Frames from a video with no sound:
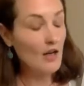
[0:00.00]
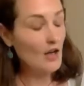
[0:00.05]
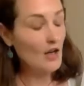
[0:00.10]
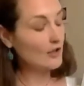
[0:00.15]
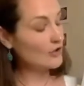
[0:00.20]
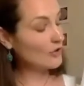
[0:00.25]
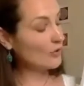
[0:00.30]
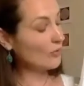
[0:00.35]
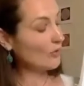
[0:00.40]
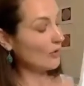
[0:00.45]

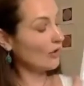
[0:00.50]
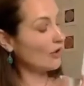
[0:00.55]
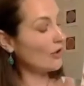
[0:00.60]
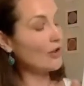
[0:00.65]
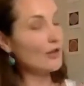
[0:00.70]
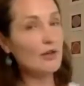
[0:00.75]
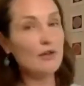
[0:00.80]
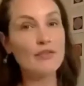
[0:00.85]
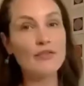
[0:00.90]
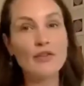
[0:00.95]
So a
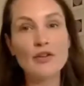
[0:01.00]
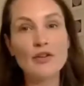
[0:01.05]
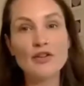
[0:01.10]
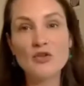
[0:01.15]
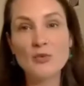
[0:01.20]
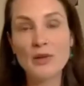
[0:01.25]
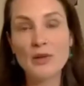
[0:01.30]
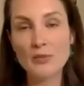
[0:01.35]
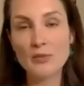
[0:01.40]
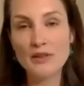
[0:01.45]
lot of us,
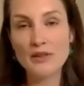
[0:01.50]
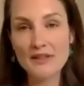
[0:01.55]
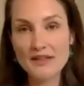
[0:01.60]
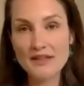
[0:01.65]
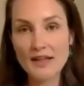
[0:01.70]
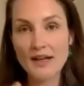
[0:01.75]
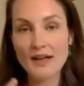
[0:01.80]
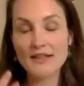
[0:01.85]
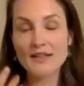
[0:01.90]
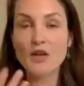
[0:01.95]
when we
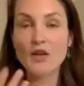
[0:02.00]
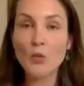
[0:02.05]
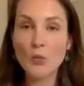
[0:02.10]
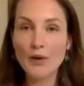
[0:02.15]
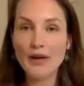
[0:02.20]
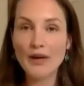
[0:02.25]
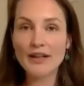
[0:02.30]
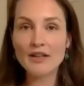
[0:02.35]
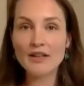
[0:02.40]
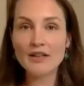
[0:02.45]
start
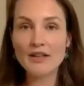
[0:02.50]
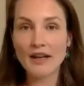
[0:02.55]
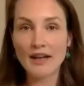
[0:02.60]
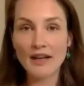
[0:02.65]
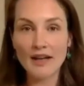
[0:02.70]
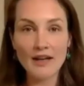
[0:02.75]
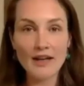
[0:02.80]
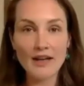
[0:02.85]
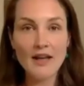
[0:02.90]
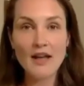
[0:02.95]

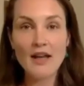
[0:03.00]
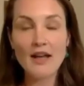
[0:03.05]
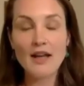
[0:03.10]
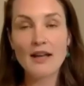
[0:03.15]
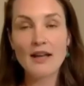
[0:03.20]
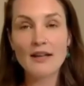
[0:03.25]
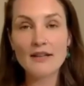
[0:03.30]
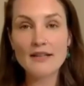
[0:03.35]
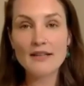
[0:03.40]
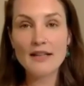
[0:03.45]
awakening,
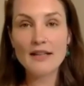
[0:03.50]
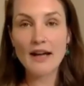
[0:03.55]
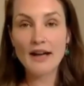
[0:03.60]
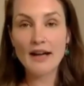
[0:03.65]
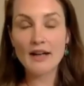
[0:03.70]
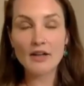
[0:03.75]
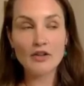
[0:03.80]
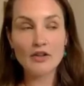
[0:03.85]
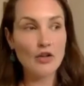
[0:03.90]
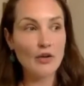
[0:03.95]
it's
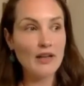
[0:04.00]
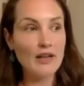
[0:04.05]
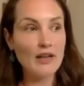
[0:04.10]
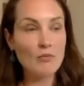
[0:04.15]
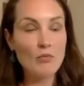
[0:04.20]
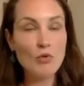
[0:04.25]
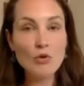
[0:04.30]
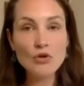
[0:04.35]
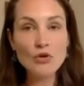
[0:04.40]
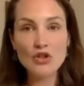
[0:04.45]
like the
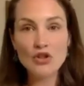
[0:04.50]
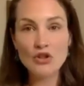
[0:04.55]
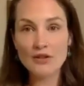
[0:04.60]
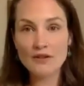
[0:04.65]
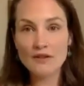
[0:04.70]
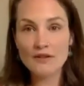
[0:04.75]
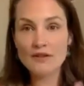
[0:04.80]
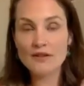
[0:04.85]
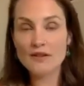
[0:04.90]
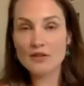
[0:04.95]

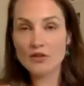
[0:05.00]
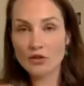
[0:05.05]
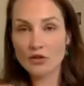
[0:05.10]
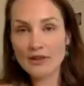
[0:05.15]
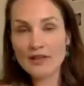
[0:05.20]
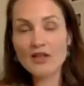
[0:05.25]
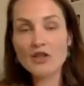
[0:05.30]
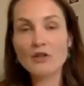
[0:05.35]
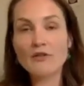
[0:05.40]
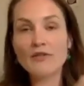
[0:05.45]
emotions, the
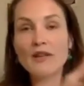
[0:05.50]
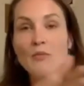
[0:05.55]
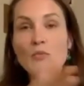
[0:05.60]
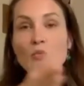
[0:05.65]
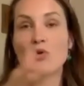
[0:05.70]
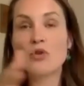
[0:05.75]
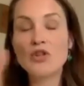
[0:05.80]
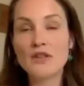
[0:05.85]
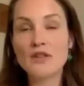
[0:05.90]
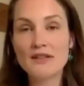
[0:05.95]
range of
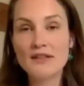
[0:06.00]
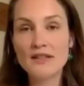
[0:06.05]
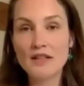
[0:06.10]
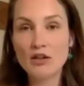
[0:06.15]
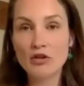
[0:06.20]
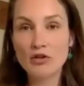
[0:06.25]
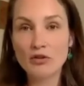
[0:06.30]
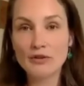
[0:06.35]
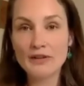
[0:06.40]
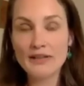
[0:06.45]
emotions
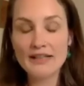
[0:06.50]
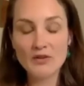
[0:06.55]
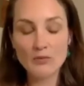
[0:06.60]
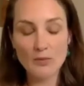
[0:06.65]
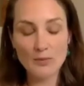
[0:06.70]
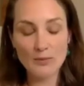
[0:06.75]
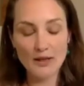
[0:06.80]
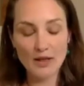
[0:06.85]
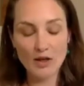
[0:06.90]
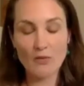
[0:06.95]
increase,
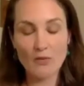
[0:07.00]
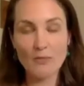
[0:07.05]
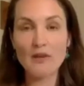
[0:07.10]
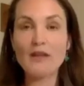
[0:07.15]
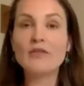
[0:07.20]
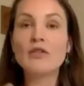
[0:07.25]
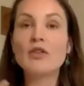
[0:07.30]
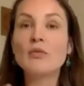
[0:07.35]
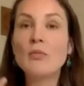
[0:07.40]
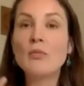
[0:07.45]
we become
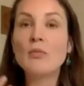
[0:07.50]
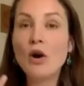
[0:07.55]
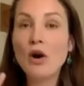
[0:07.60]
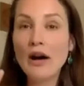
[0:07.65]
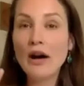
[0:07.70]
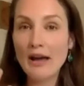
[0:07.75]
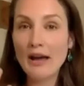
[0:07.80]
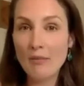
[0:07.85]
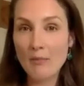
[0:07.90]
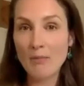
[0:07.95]
even more
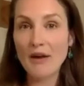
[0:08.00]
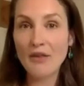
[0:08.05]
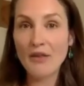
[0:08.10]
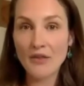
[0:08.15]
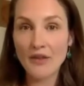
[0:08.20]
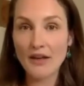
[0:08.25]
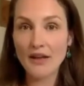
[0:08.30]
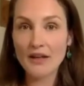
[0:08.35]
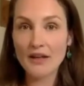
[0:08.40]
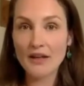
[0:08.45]

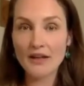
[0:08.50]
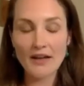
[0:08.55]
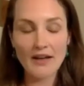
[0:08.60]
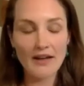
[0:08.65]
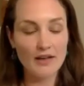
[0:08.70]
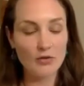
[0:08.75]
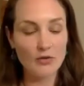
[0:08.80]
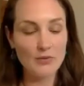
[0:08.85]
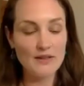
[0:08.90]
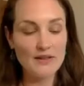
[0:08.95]
empathic,
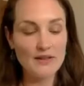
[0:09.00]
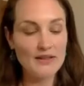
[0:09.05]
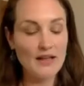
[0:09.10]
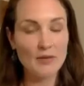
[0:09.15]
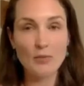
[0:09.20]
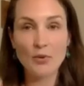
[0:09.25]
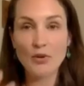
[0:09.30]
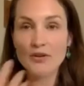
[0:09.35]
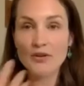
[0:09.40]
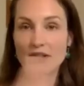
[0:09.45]
and we
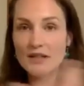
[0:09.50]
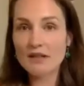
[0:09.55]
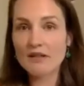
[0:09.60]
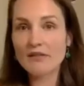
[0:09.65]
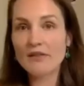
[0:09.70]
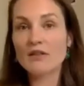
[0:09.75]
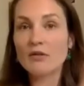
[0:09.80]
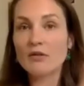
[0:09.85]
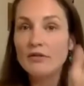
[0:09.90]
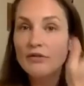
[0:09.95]
start
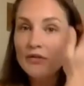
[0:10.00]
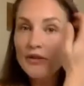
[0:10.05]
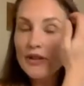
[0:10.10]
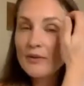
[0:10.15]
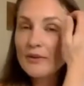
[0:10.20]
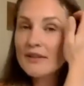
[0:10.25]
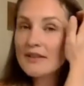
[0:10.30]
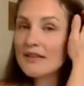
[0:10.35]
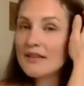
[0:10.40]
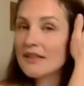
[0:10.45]
perceiving the
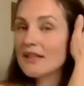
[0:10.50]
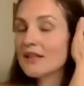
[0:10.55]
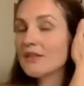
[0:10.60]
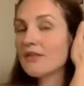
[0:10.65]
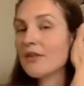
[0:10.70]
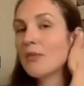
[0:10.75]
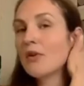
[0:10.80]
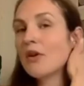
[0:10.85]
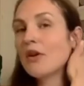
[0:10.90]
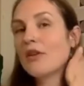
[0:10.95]
frequencies
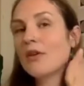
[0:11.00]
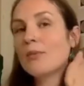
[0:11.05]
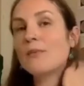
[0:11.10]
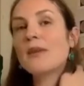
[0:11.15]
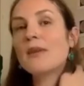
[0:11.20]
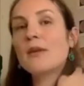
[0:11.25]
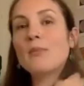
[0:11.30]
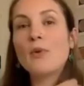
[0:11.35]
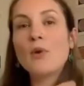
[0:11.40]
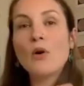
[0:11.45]
from other
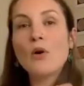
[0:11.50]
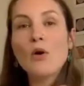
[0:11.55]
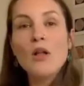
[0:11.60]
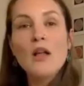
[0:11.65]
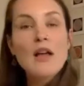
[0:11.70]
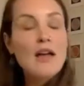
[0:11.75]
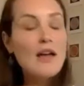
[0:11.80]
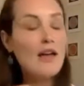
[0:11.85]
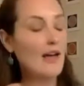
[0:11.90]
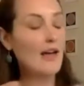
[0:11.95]
people,
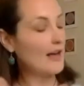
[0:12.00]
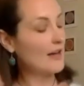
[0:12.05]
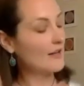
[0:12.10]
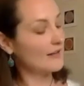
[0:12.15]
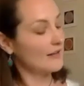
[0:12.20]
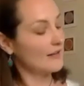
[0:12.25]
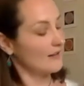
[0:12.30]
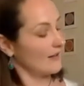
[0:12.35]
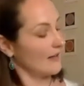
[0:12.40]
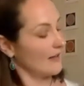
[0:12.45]
and
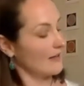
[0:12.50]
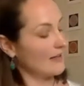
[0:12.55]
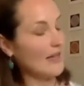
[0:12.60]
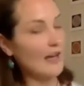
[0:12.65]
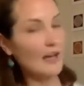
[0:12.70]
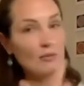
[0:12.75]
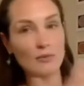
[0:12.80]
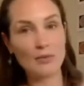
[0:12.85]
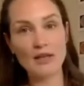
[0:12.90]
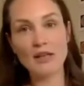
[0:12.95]
it
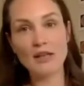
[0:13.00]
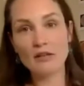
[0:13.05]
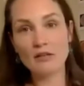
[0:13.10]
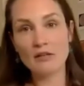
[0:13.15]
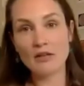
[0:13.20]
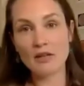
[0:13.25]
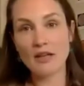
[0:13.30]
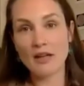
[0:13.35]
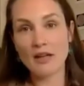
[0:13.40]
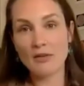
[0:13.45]
can be
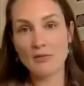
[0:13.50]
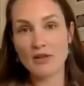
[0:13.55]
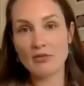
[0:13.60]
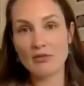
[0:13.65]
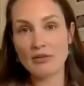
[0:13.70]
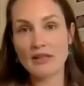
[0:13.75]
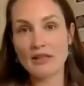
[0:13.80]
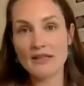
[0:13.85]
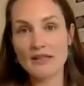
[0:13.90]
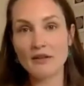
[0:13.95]

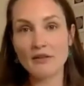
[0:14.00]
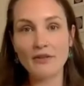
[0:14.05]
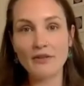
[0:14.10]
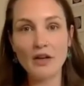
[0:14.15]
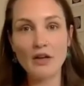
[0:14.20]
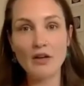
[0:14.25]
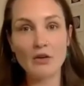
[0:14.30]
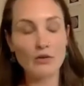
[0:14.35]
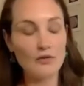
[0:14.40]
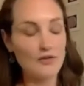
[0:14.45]
really
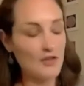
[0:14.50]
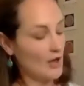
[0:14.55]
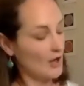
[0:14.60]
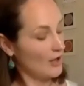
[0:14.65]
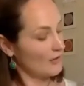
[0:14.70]
difficult.